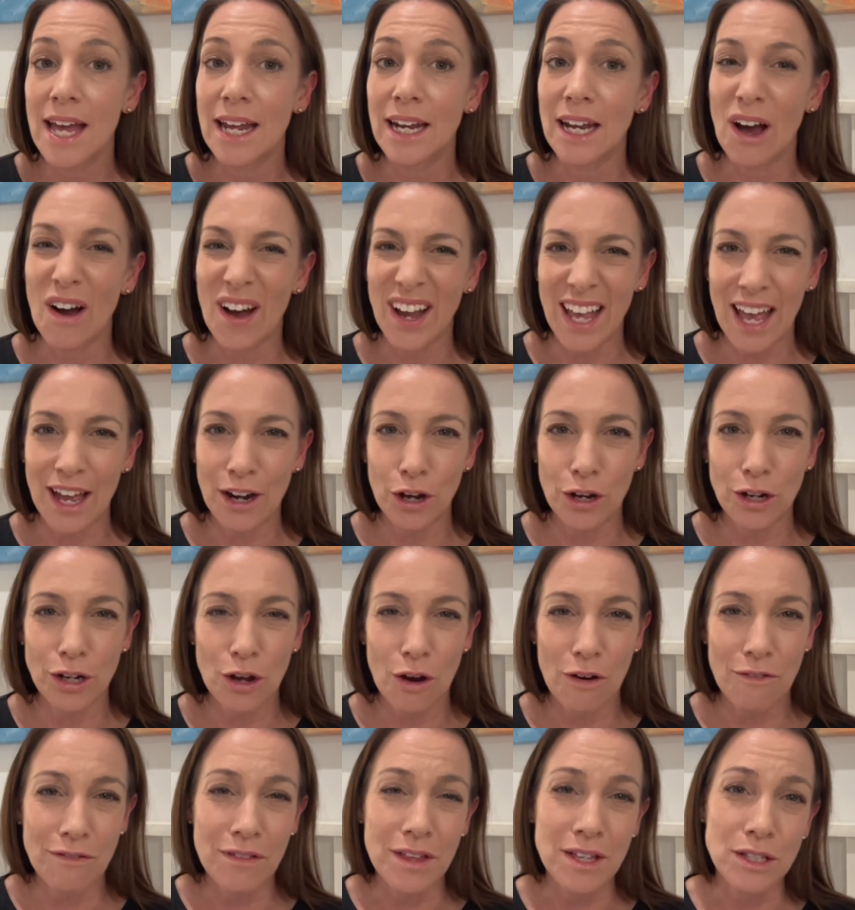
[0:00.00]
Now, I can only
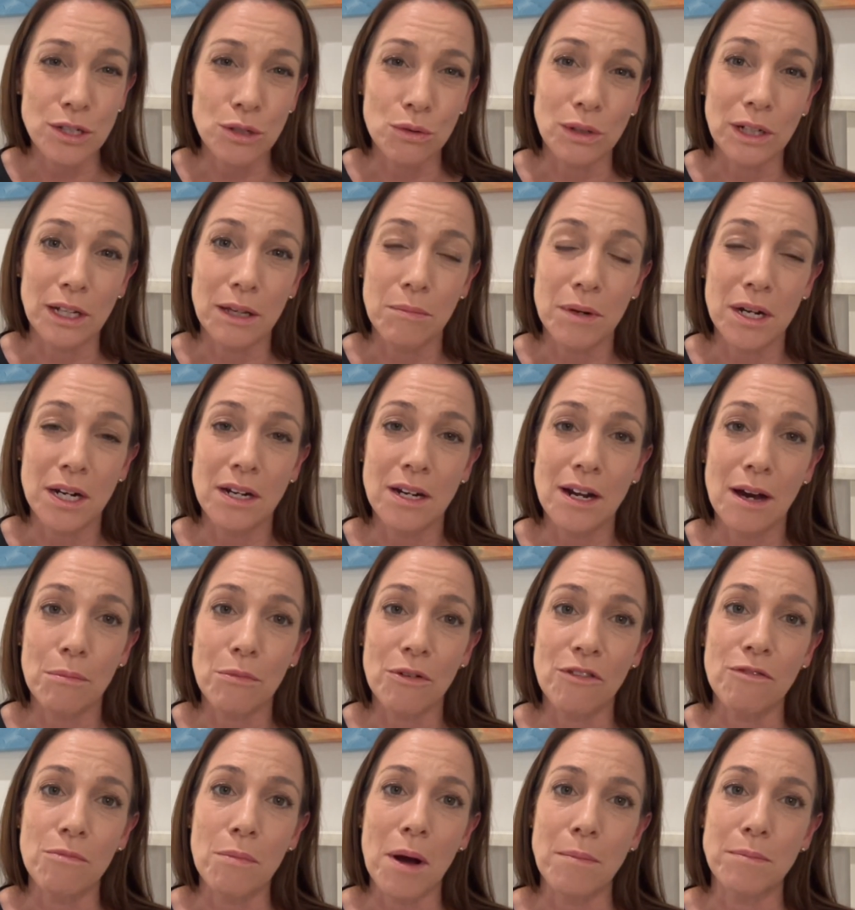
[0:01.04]
offer this to a limited number
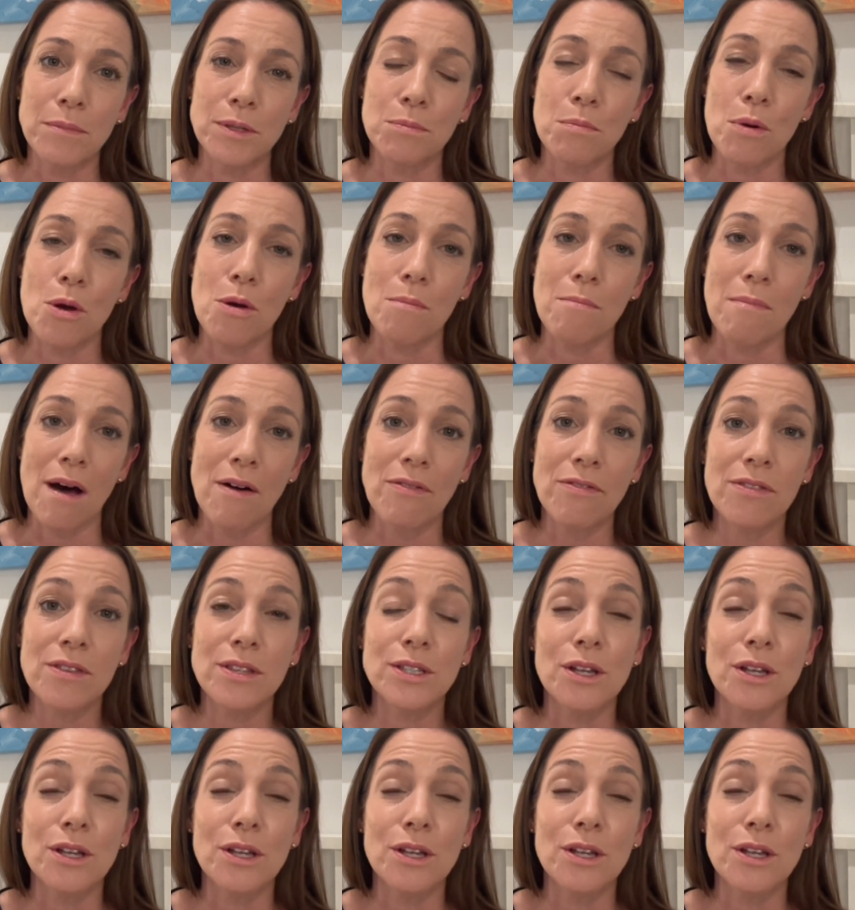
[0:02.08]
of mums per month,